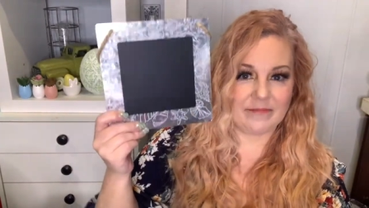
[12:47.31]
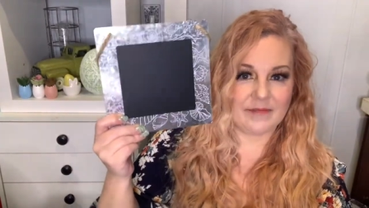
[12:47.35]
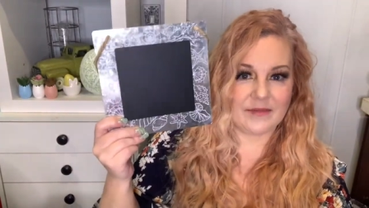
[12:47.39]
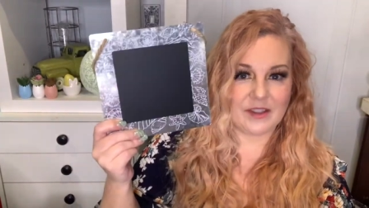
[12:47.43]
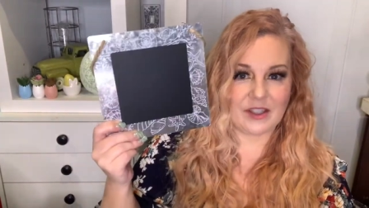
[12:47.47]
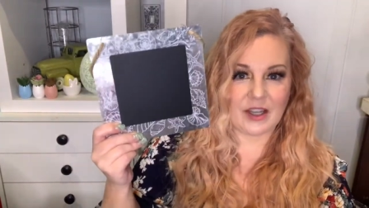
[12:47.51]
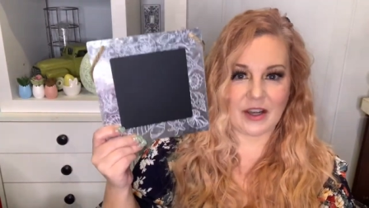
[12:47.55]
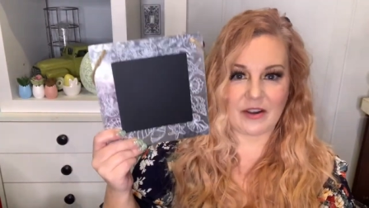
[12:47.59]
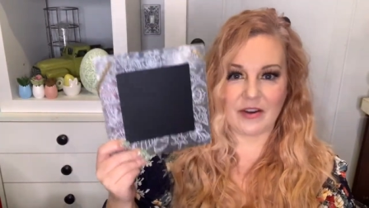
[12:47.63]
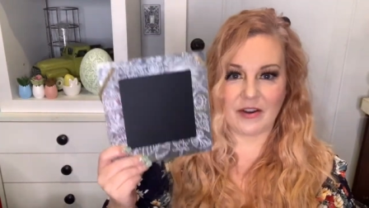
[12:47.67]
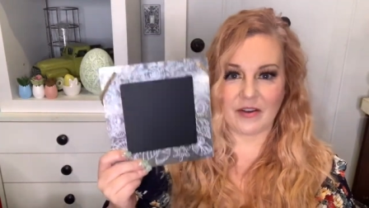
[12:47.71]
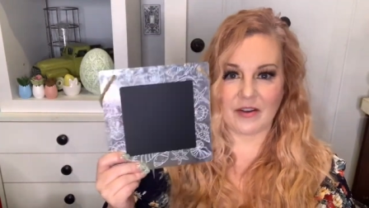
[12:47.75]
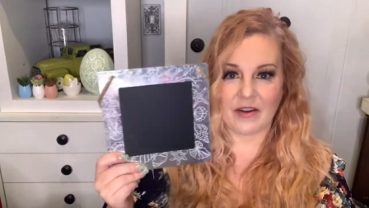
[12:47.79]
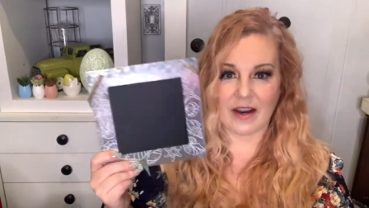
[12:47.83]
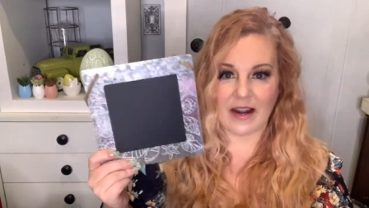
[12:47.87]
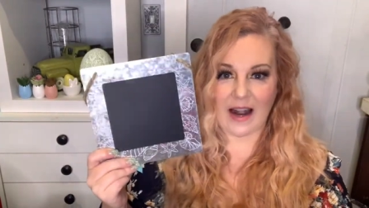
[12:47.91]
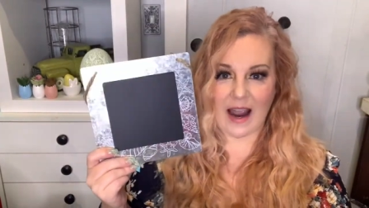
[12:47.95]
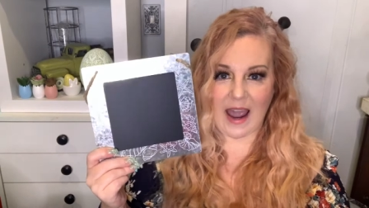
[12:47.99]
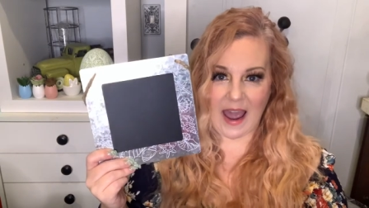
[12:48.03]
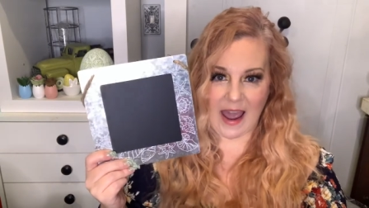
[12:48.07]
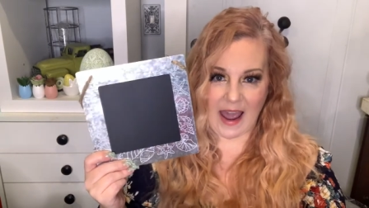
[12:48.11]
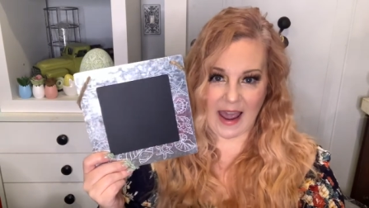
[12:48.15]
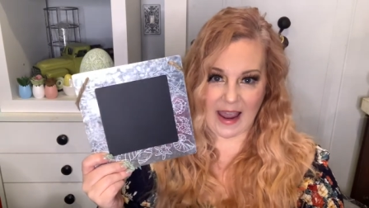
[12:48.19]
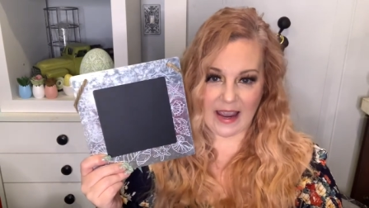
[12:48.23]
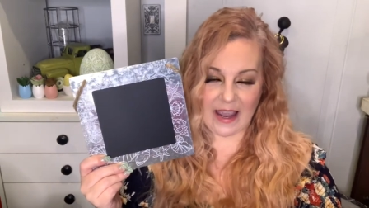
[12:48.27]
So you can
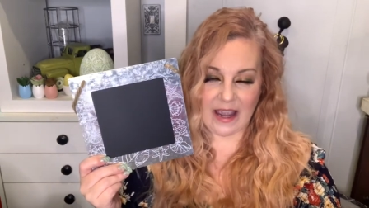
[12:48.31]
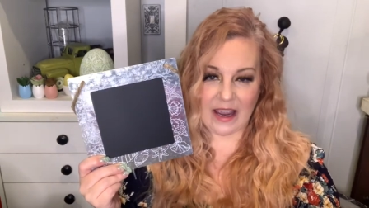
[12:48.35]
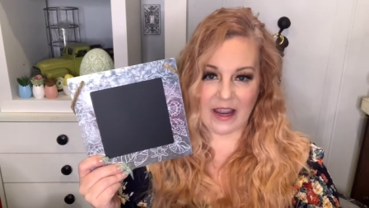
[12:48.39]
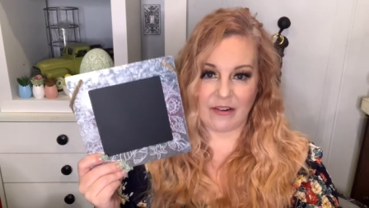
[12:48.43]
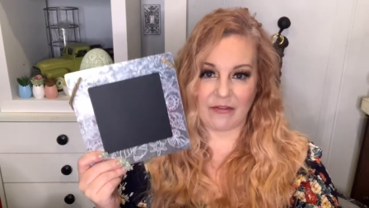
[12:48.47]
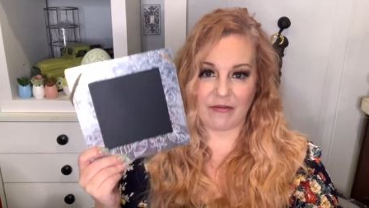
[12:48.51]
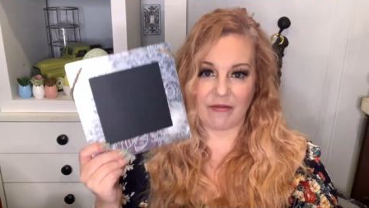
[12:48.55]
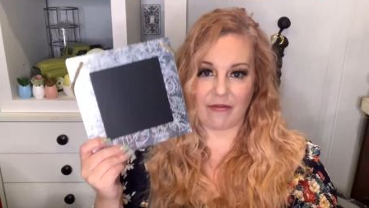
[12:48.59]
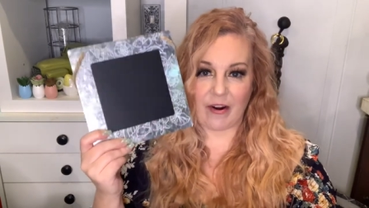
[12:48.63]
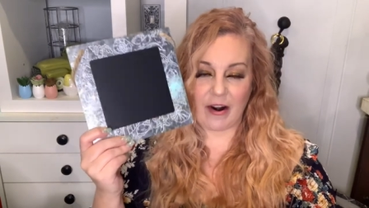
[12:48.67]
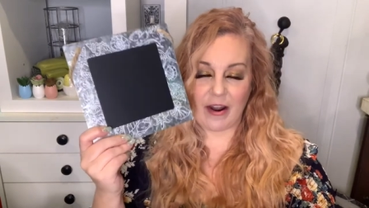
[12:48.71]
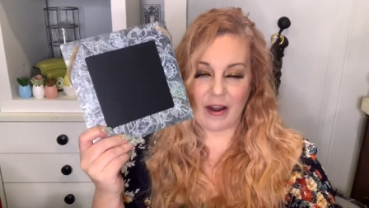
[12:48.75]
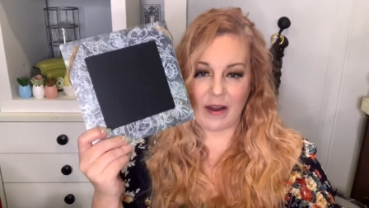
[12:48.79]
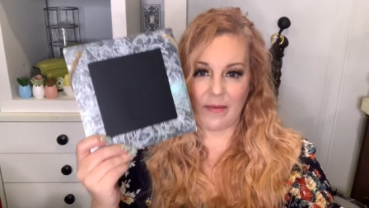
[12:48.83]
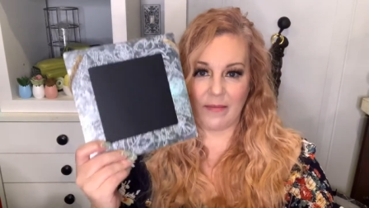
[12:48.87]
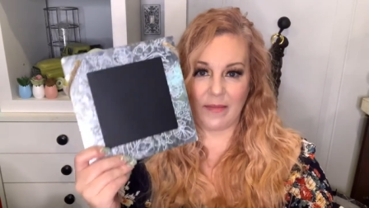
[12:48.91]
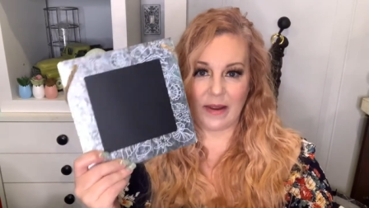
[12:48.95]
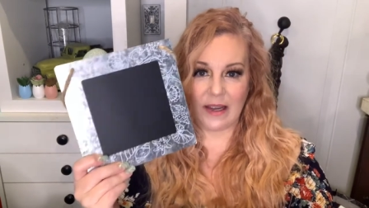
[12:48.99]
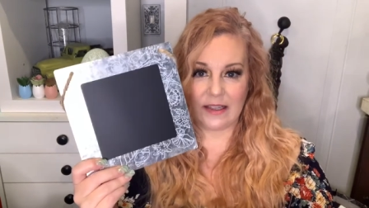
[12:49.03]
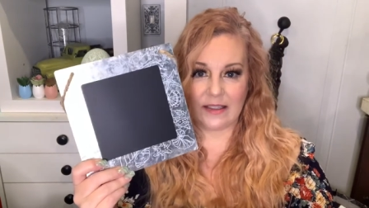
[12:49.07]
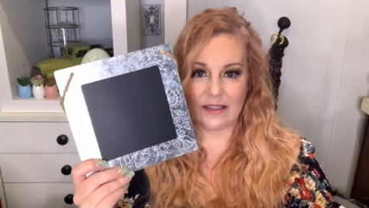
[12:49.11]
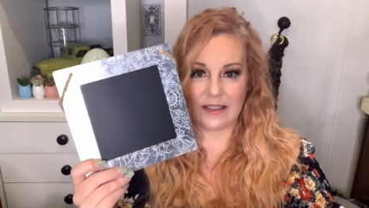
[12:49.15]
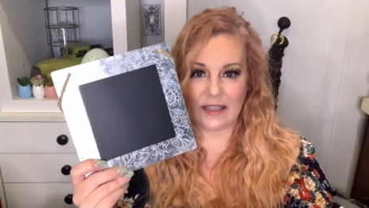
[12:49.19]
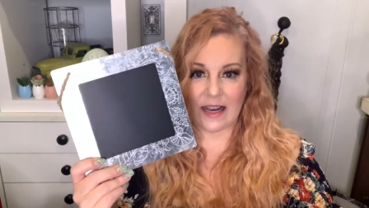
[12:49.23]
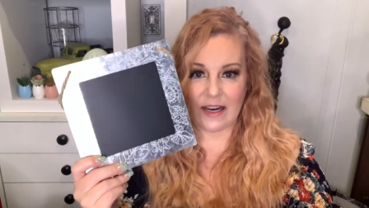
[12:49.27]
hang it from
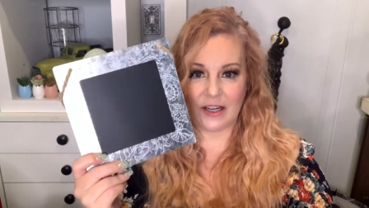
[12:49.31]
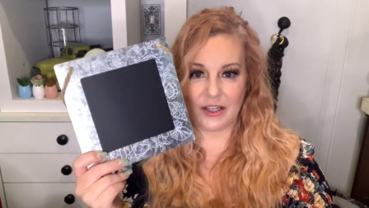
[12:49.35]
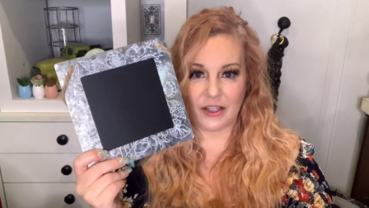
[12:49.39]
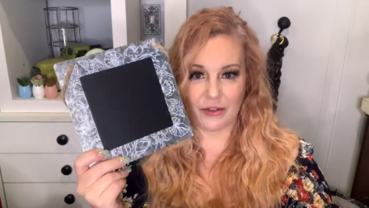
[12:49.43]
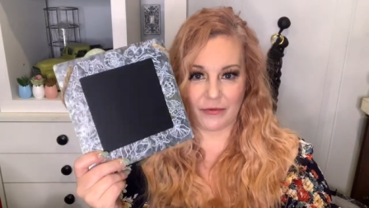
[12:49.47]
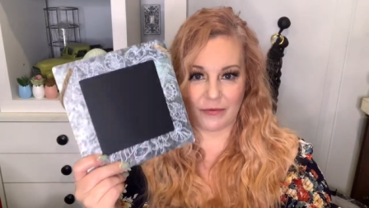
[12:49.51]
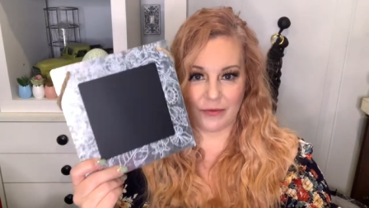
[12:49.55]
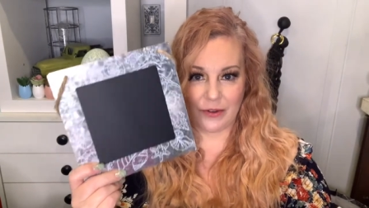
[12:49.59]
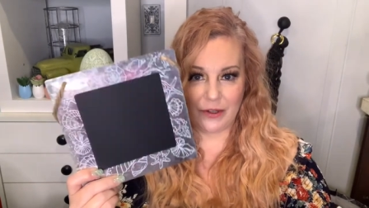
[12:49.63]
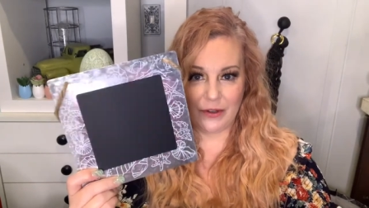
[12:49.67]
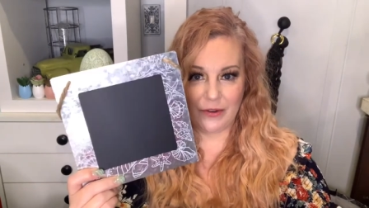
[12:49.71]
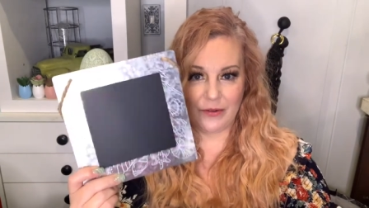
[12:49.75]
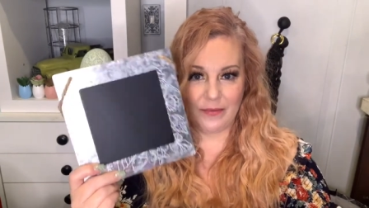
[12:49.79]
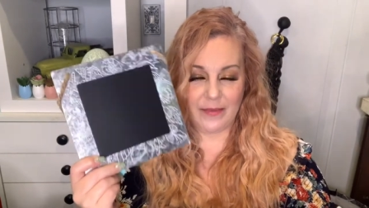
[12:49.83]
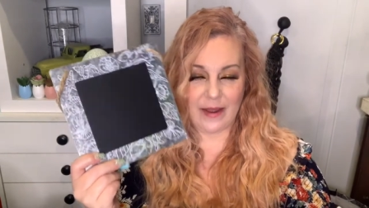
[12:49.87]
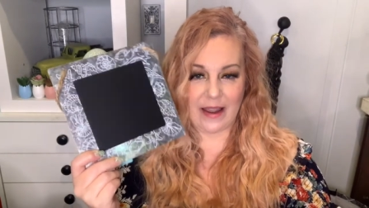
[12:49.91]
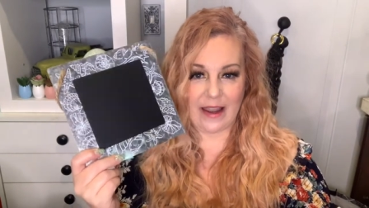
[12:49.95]
inside your room